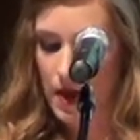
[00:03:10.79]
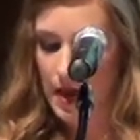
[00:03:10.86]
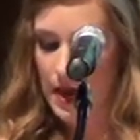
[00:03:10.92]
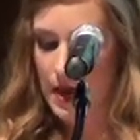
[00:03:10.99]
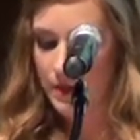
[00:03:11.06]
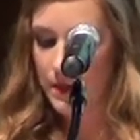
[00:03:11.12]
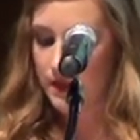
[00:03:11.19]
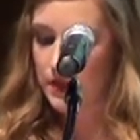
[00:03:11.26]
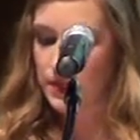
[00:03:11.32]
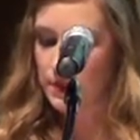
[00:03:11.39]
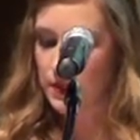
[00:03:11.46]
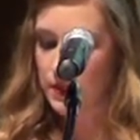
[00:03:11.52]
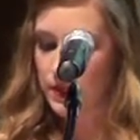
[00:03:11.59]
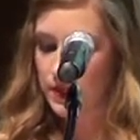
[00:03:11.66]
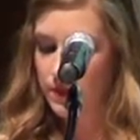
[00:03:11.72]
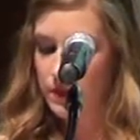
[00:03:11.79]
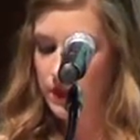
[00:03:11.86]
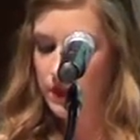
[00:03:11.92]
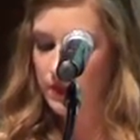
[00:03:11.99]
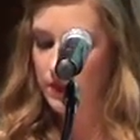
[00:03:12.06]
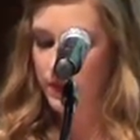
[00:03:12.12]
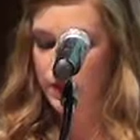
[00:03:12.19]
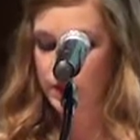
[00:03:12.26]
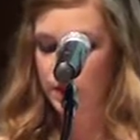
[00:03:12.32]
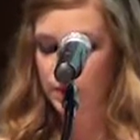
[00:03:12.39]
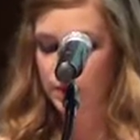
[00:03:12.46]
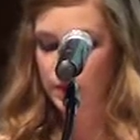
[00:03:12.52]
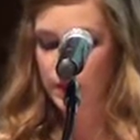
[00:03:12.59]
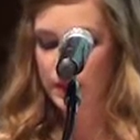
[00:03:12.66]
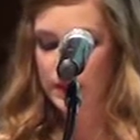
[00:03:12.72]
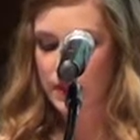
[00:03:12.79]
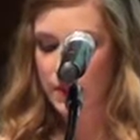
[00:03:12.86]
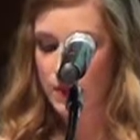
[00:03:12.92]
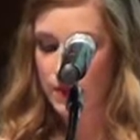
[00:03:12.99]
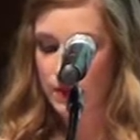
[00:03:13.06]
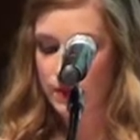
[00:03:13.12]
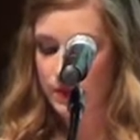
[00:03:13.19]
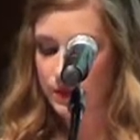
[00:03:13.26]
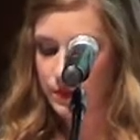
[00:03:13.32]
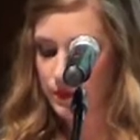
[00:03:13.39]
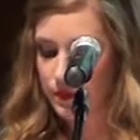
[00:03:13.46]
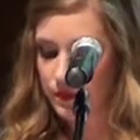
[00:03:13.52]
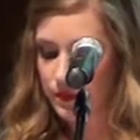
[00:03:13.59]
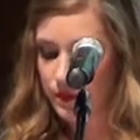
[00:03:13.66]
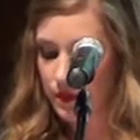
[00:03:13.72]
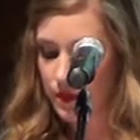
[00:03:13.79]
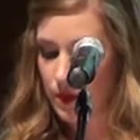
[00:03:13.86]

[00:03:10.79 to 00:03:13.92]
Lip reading: I had met this person when I started school at Summit Middle School.